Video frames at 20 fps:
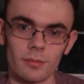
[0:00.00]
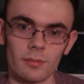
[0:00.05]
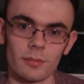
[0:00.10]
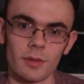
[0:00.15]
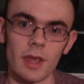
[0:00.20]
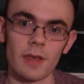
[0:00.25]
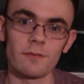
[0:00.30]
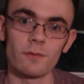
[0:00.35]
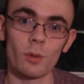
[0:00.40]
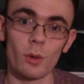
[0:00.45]

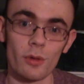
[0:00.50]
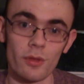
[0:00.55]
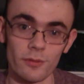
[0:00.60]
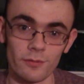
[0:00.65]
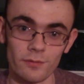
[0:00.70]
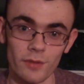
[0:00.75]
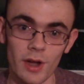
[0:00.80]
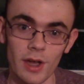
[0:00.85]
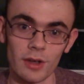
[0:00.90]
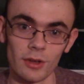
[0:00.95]
a 4th
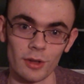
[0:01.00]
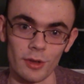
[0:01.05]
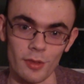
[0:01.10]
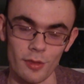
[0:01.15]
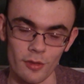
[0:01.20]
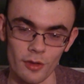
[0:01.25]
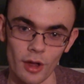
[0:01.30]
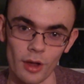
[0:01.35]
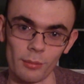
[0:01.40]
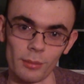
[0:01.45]
and final
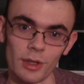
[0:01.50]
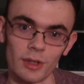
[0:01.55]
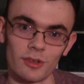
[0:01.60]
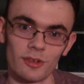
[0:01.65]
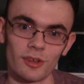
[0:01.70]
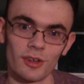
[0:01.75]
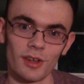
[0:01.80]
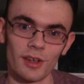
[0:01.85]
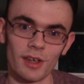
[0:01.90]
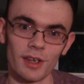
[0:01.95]

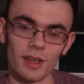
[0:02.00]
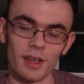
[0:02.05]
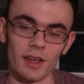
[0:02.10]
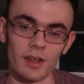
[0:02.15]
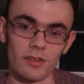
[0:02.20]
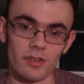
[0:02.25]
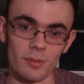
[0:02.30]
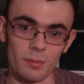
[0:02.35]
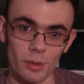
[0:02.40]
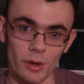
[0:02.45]
installment
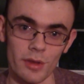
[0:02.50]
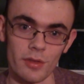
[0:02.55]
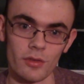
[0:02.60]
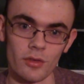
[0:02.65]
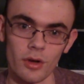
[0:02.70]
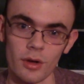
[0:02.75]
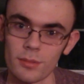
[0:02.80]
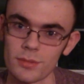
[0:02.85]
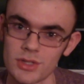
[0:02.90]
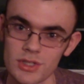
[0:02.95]
in the
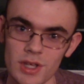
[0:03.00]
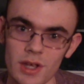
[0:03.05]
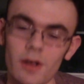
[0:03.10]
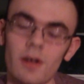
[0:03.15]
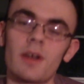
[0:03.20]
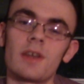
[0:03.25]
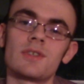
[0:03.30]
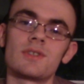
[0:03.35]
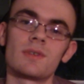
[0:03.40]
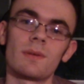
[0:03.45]
Breadcrumbs
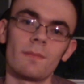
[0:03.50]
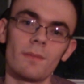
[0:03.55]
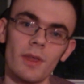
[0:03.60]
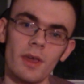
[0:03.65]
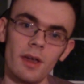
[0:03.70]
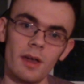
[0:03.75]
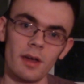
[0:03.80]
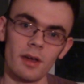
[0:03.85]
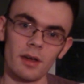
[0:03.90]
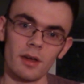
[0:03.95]
series.
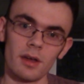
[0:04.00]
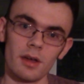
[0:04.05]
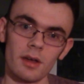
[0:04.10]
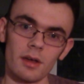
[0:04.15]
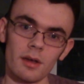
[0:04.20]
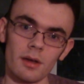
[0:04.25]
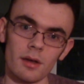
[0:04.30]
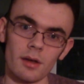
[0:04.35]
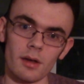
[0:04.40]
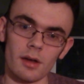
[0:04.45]

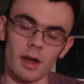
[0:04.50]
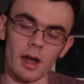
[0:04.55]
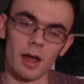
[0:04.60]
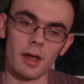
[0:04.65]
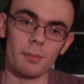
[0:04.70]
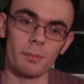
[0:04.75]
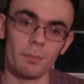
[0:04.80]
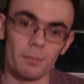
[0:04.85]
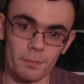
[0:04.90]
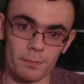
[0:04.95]

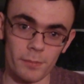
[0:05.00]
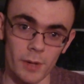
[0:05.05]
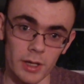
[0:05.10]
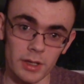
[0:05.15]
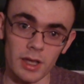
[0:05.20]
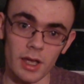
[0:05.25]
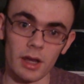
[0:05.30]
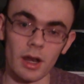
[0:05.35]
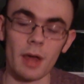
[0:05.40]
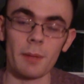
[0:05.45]
I
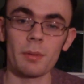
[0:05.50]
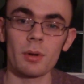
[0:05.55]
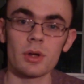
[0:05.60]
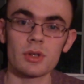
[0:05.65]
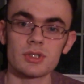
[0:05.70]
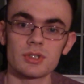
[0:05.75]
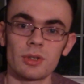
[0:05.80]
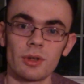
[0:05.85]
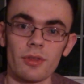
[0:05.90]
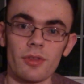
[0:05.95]

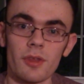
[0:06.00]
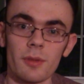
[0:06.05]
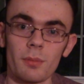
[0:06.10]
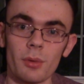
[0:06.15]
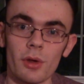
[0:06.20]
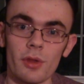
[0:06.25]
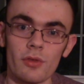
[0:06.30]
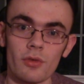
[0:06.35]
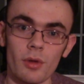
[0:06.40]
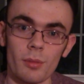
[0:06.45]
personally think
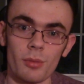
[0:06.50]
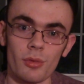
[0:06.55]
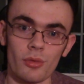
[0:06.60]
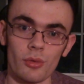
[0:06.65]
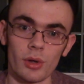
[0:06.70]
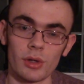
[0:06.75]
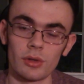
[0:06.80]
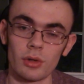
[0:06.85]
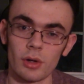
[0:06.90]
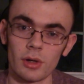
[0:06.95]
Breadcrumbs
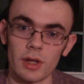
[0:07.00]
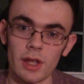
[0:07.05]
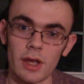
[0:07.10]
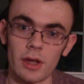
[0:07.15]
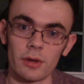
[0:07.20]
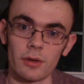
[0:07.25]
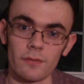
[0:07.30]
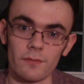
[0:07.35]
3 turned out